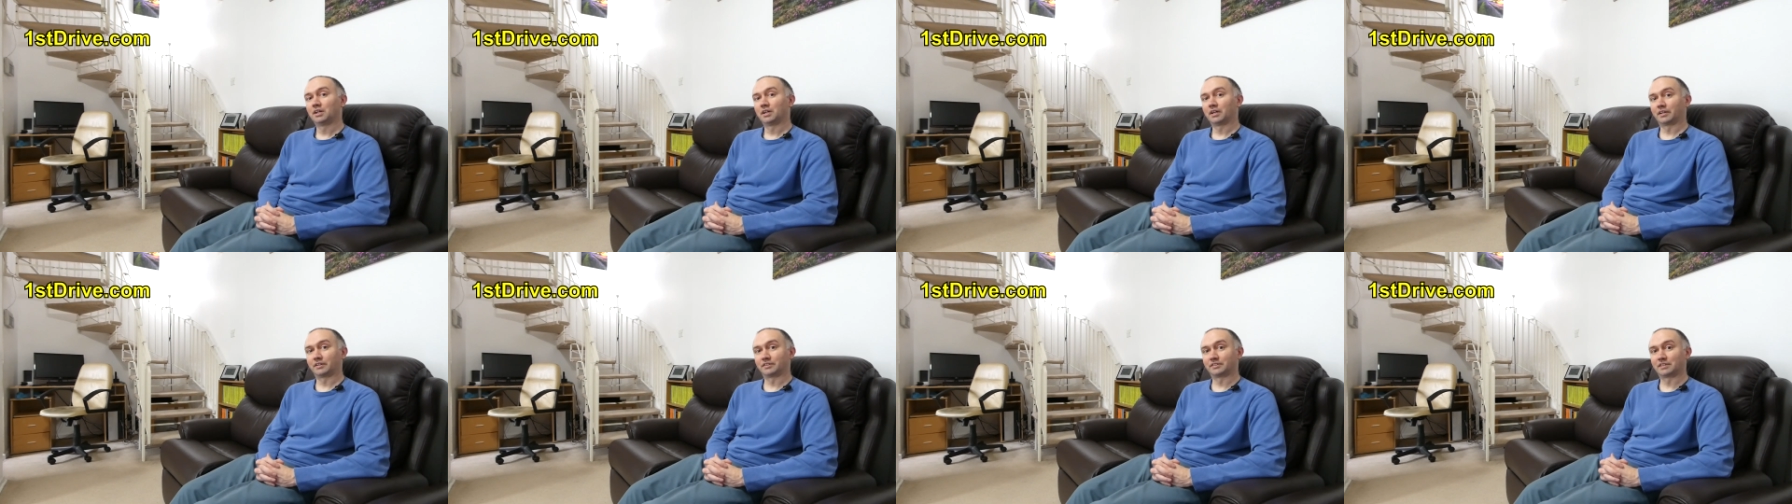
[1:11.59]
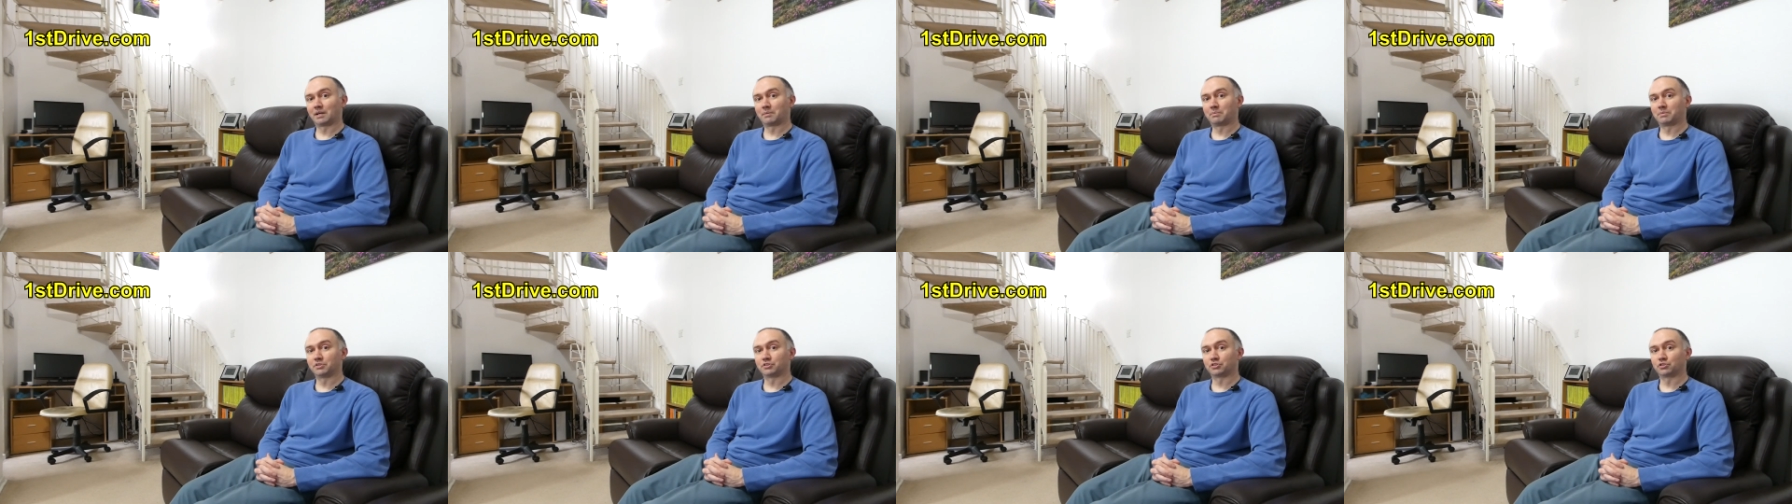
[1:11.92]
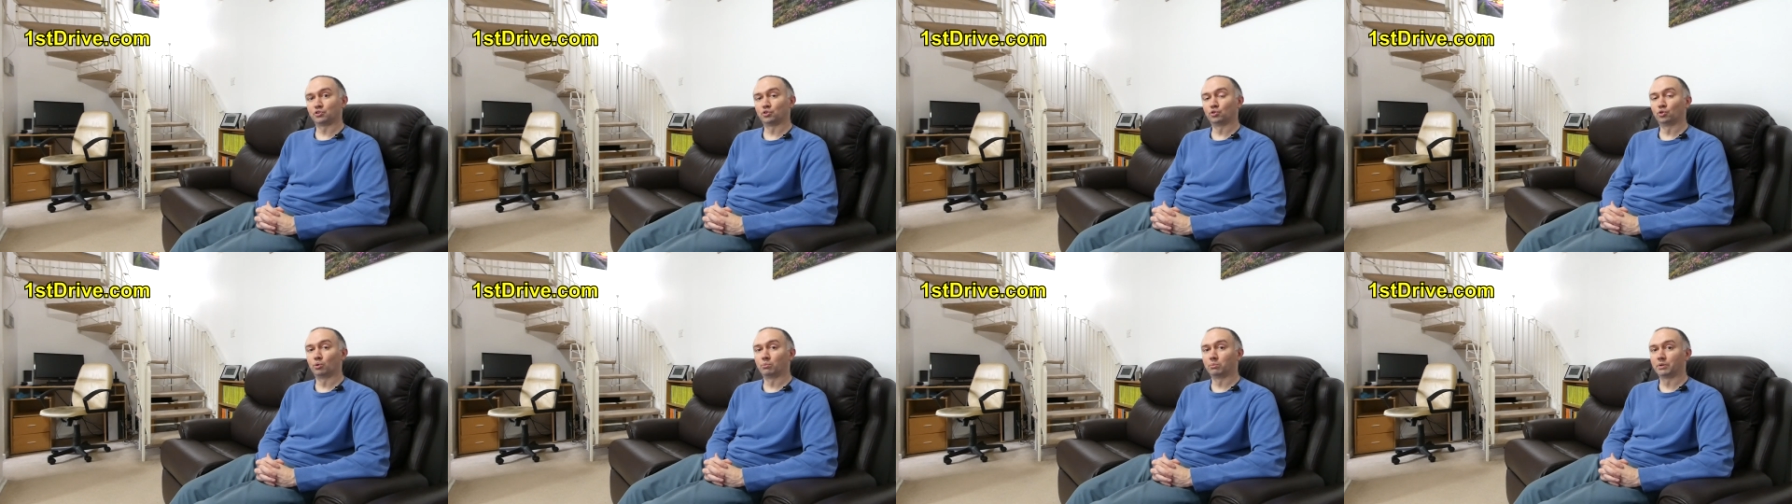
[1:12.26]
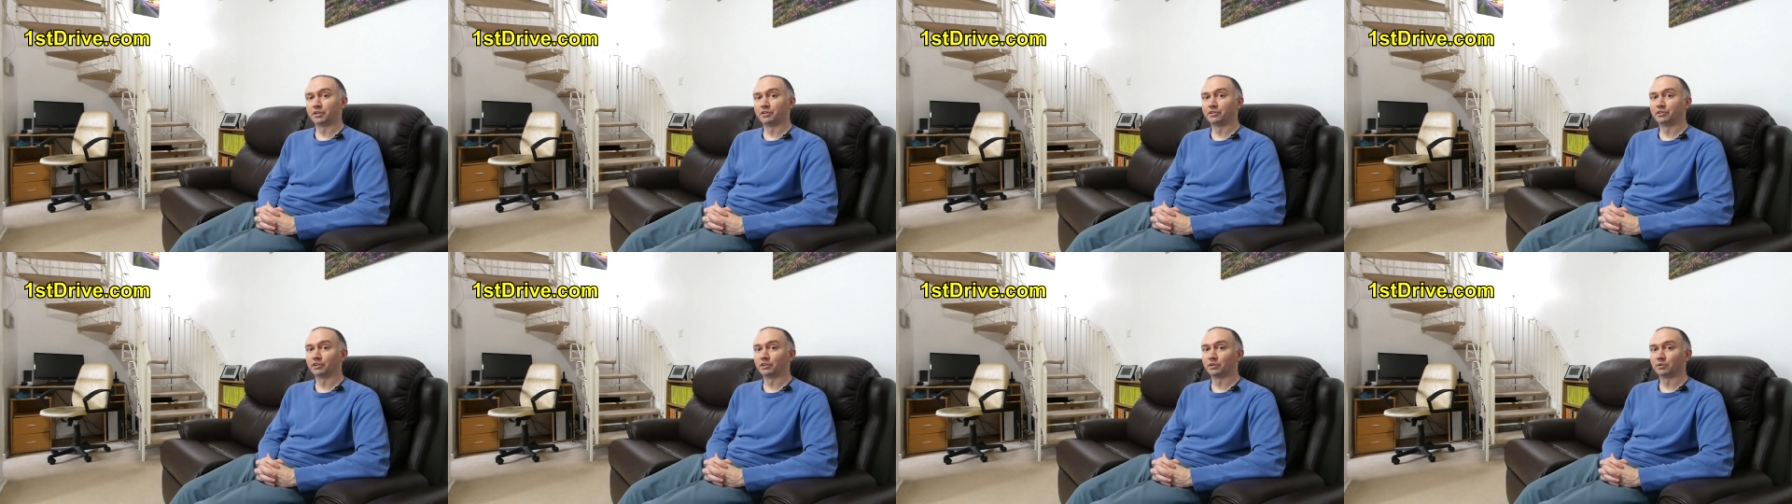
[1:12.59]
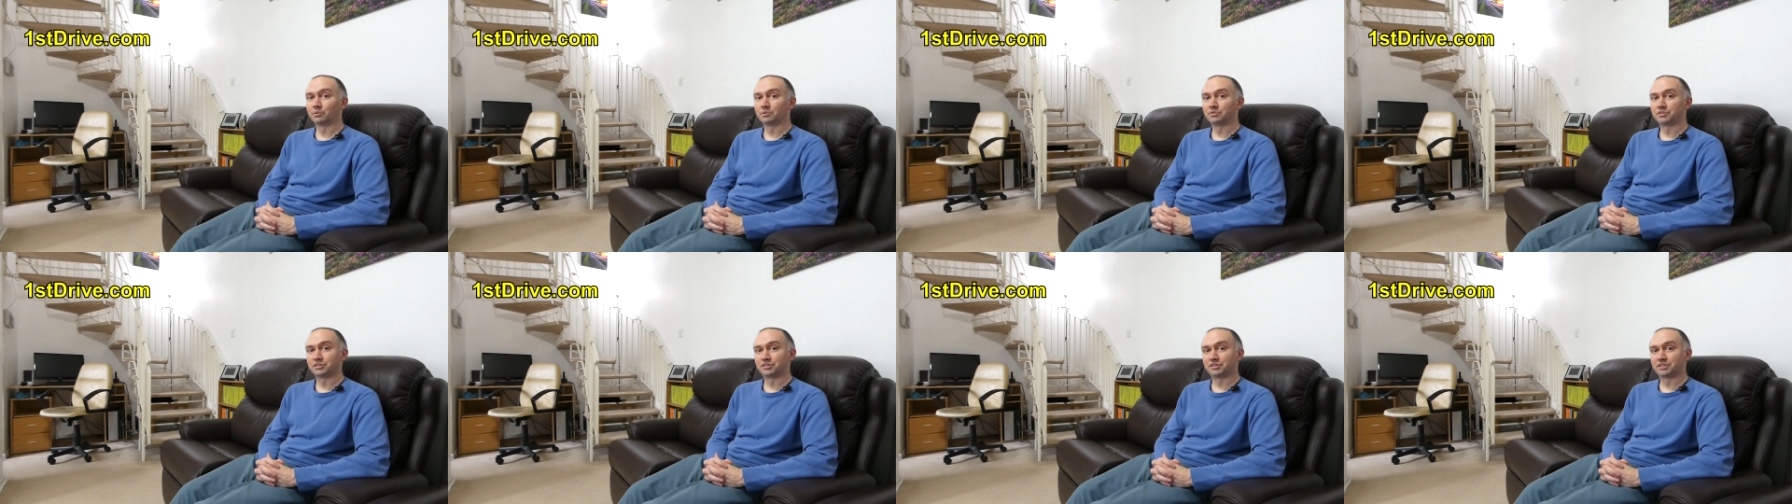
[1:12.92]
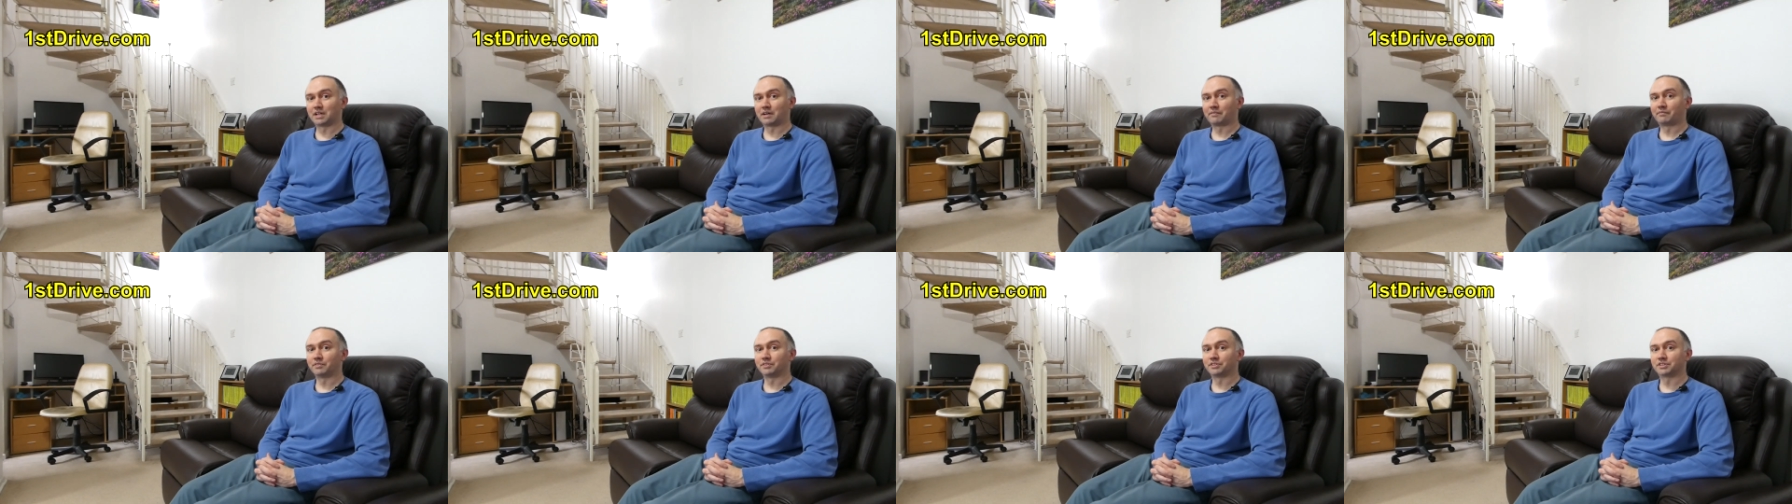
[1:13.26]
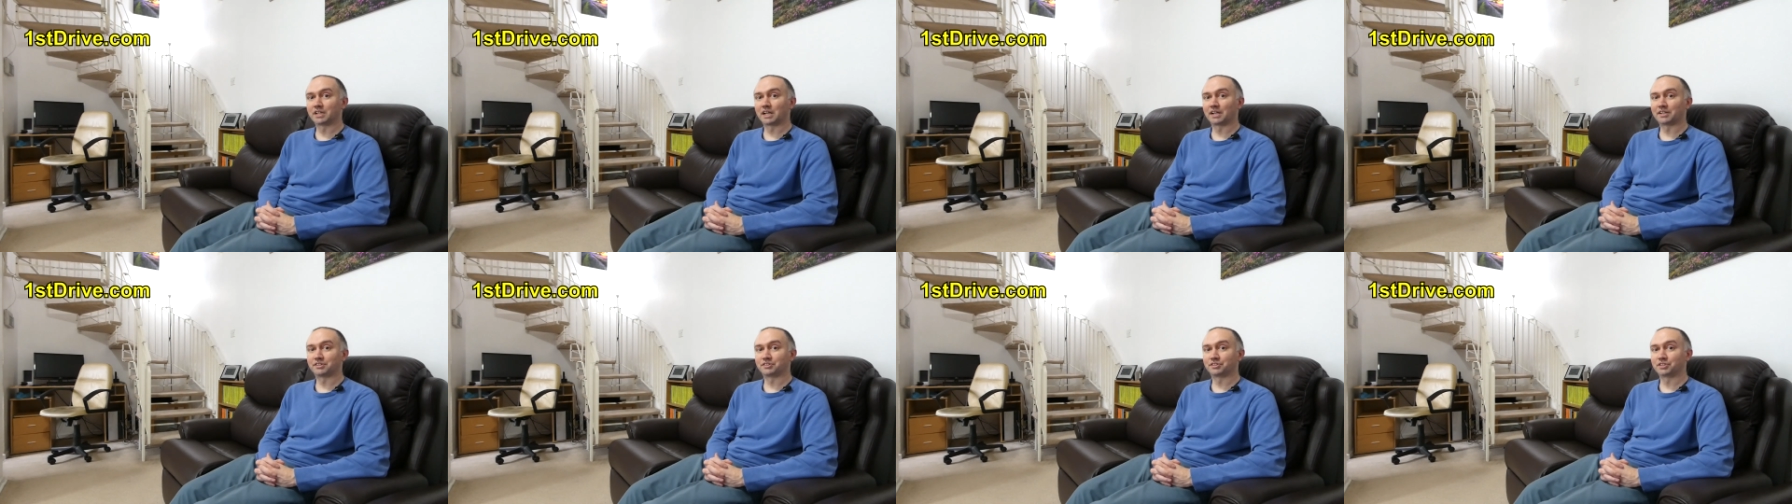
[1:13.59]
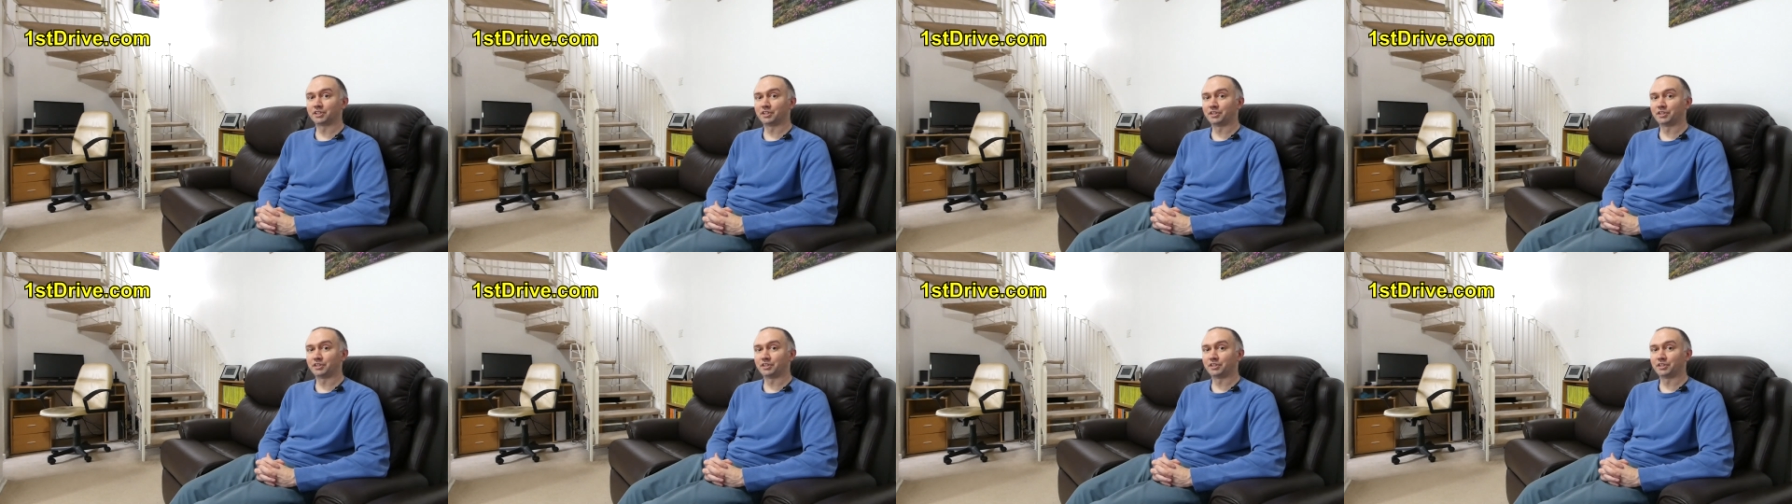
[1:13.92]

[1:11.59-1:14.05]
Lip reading: examiners normally do 7 tests